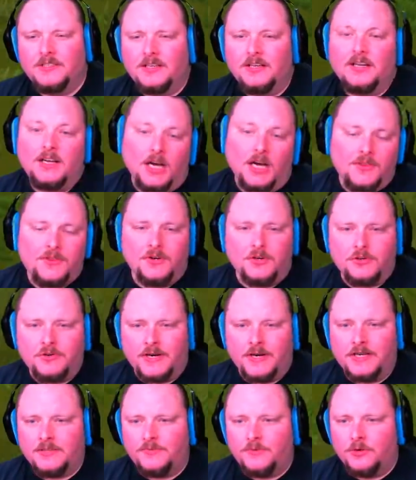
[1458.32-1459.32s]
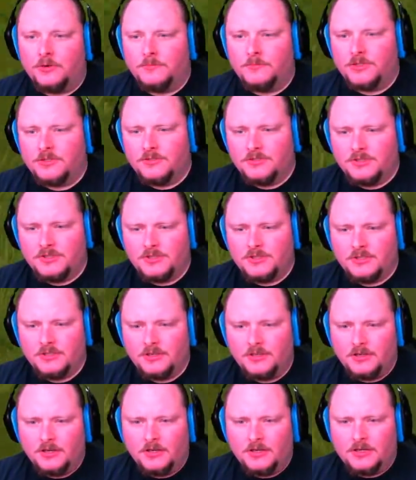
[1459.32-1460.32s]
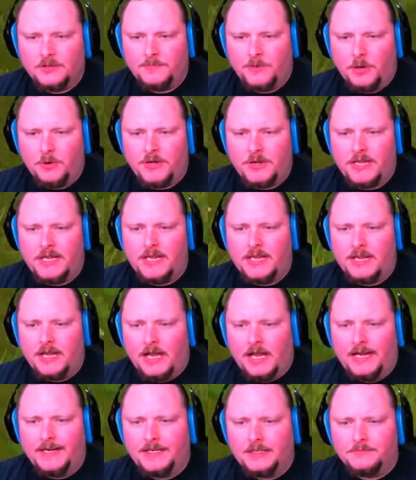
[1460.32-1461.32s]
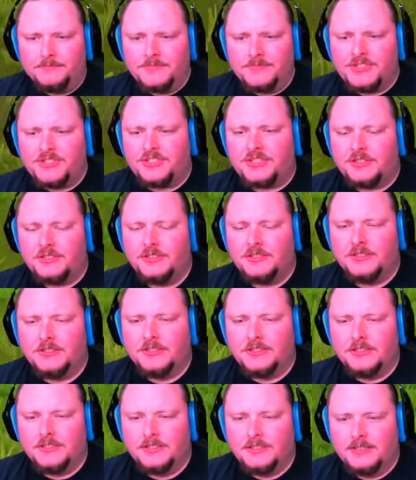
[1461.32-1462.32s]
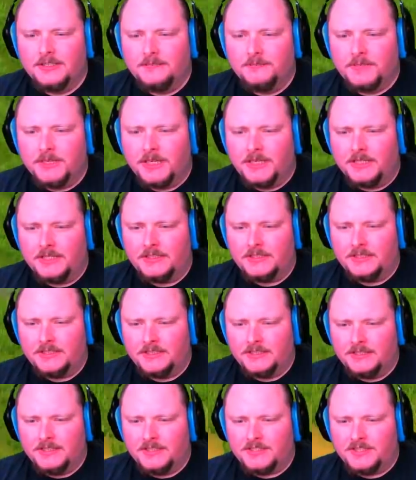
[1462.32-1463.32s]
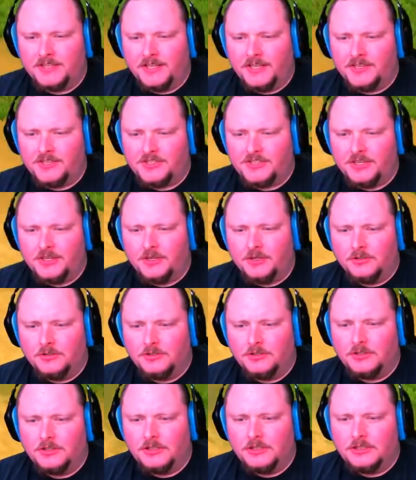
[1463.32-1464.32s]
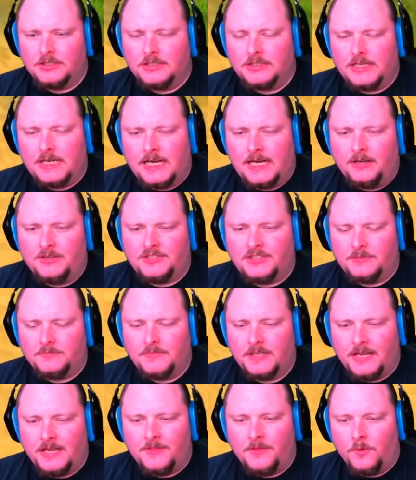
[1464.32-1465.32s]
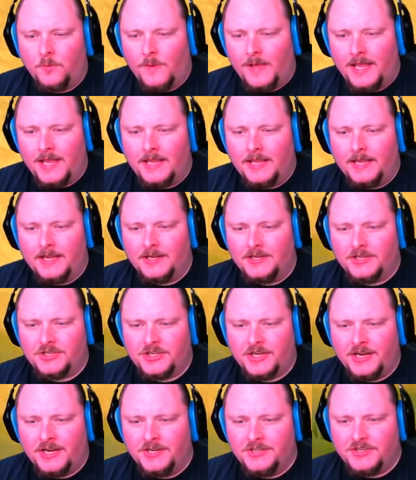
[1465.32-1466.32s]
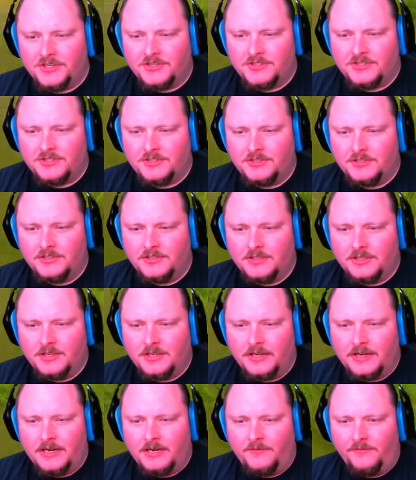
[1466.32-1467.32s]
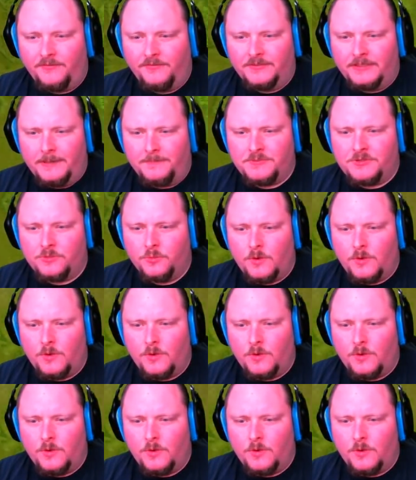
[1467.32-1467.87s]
other Transformers, other Poke items. But this thing is still awesome. And the way it changes. And it flips.